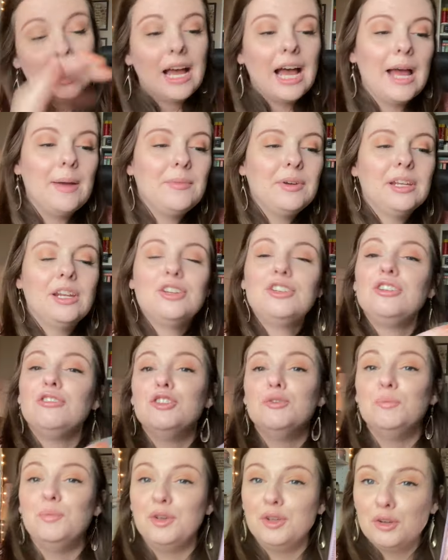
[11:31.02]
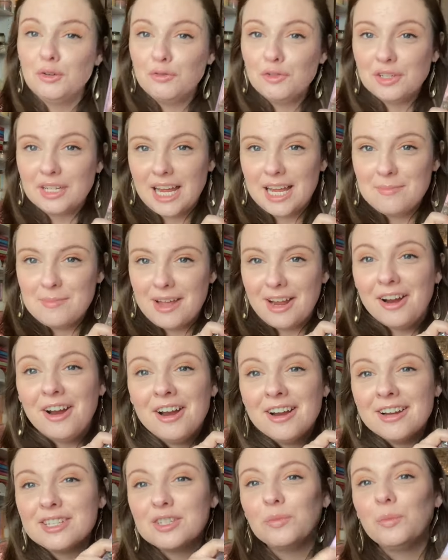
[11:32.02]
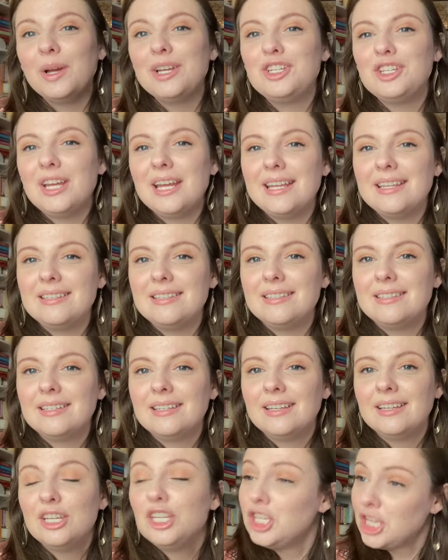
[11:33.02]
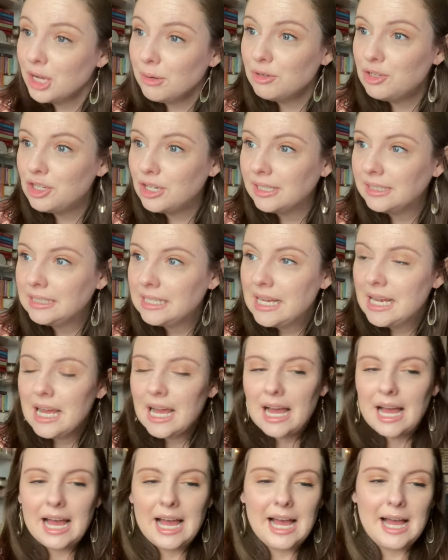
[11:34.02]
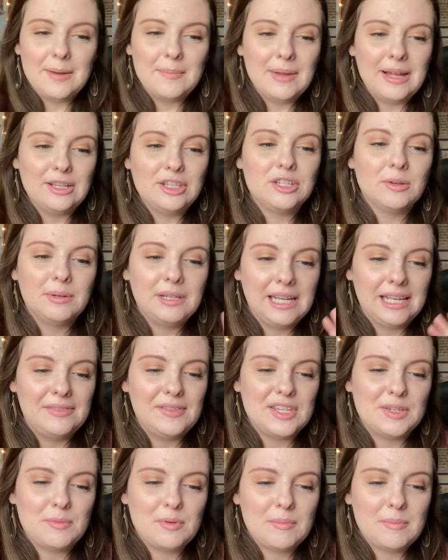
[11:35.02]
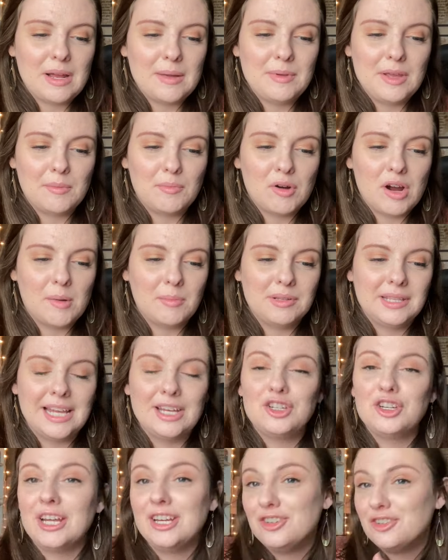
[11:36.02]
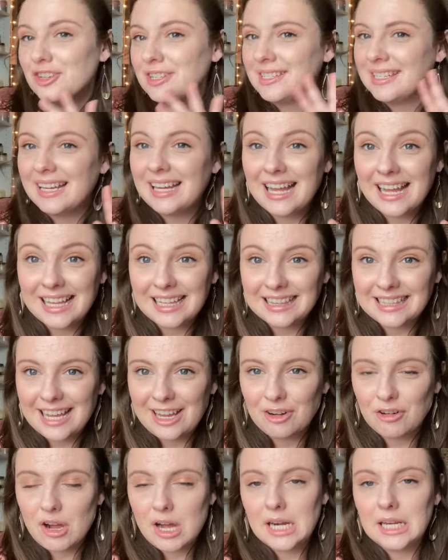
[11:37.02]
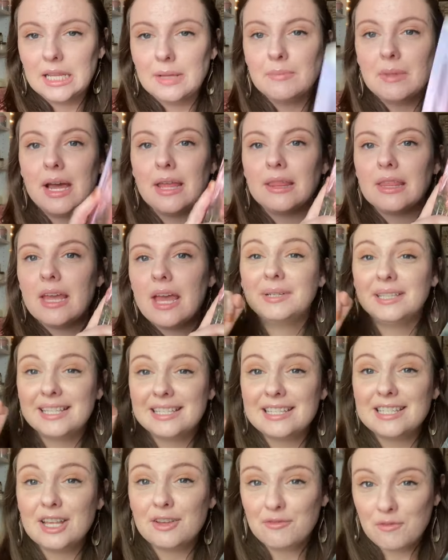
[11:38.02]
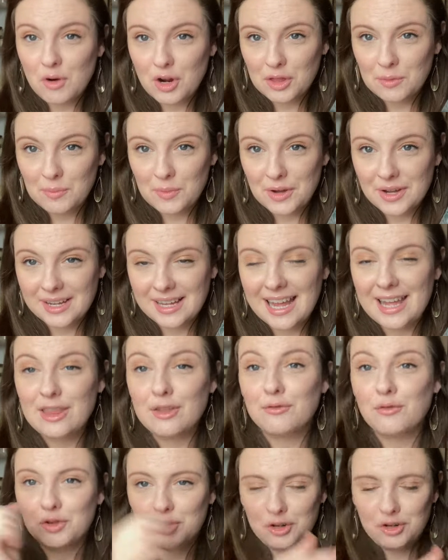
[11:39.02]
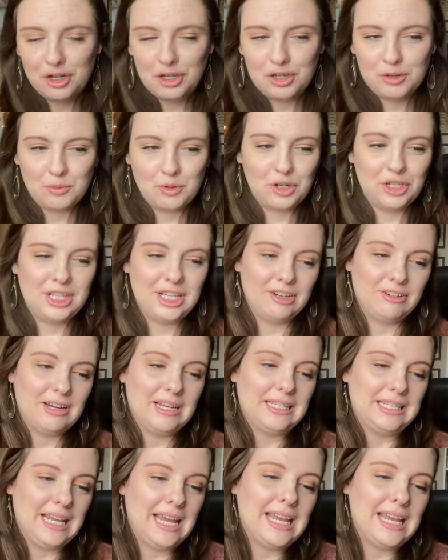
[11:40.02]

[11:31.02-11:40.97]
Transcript: I'm going to choose Beautiful Nightmares, which is huge. Um, and so again, this one might be a prompt that changes later on in the month. This is the fourth book in the Fortuna Sworn series.